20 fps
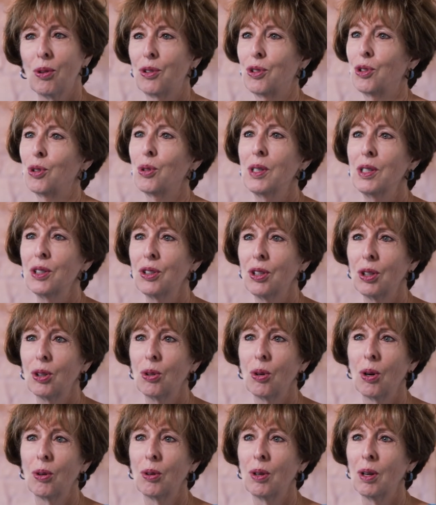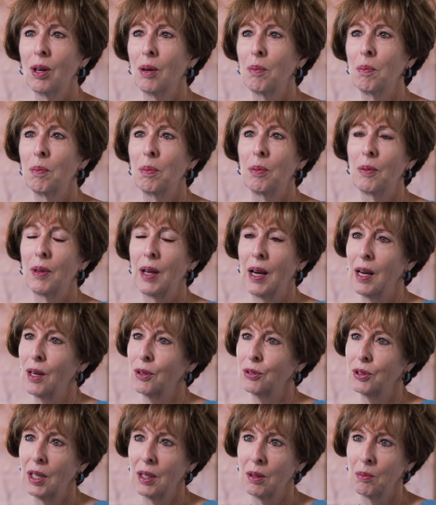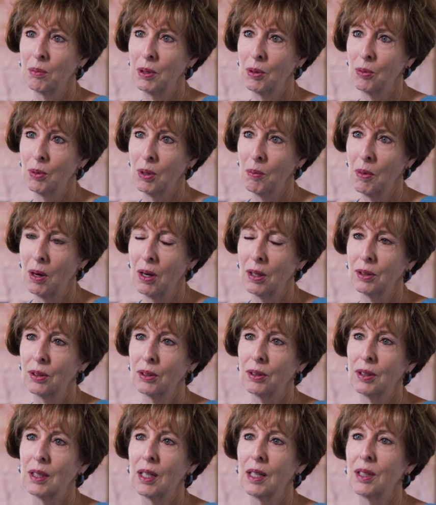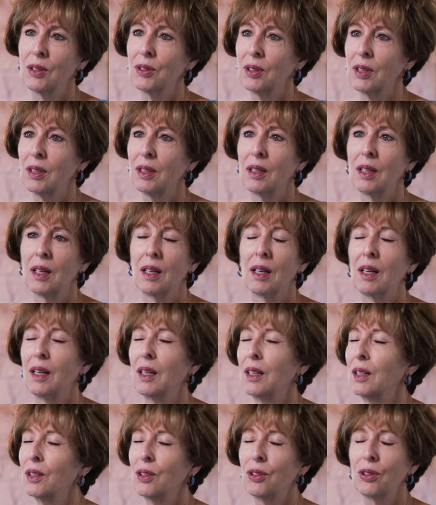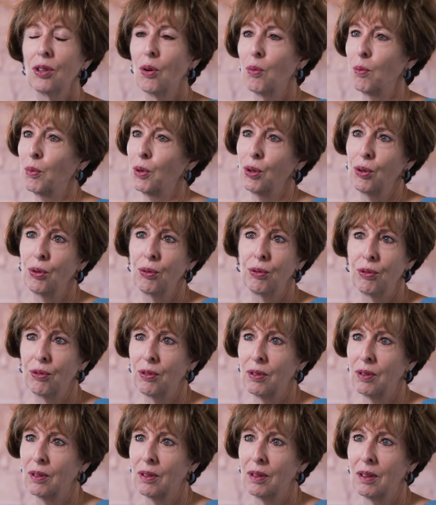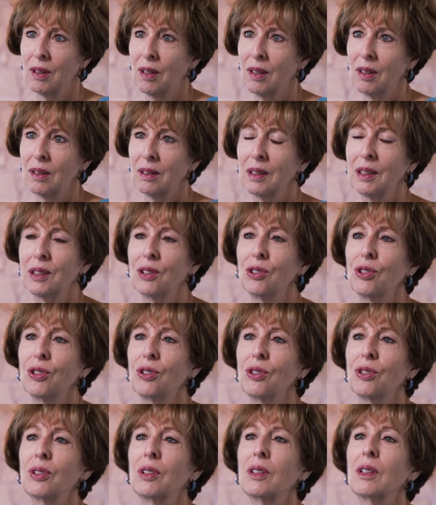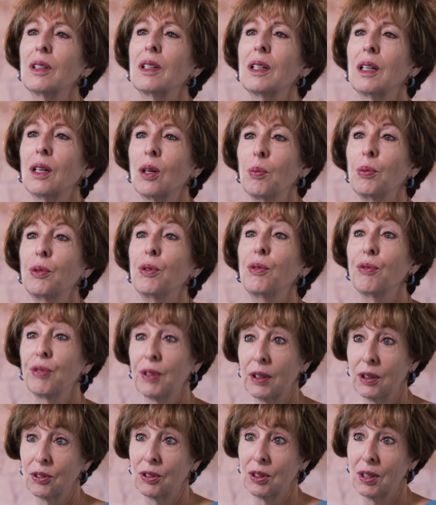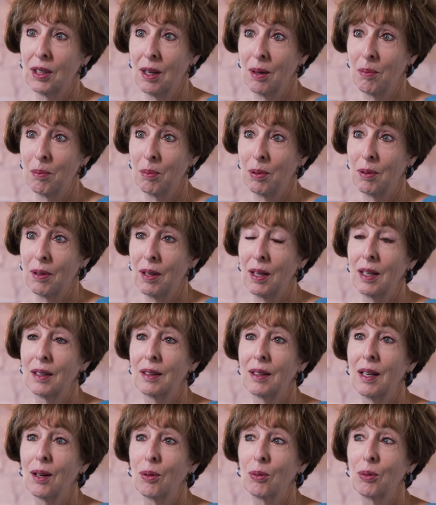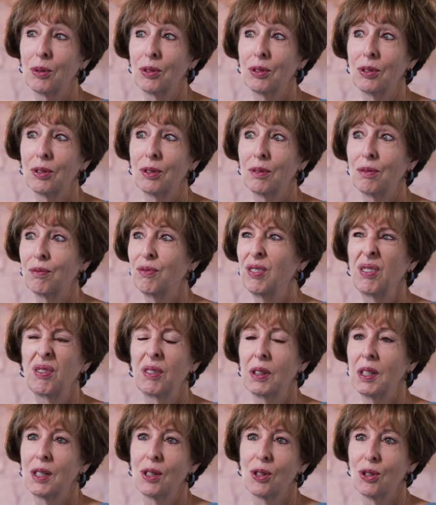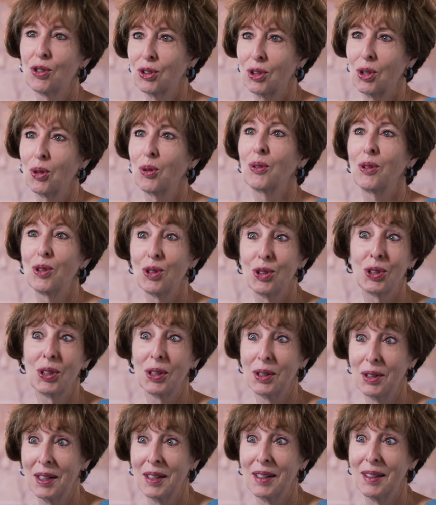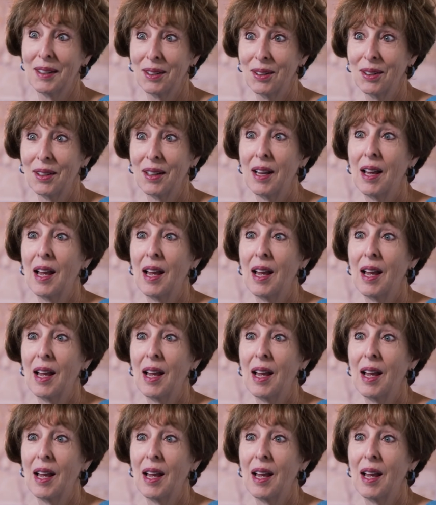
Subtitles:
The trees had grown up. The house hadn't been remodeled. And I said, don't move. Let's just help you fix it up. And that was 15 years ago and they're still in it.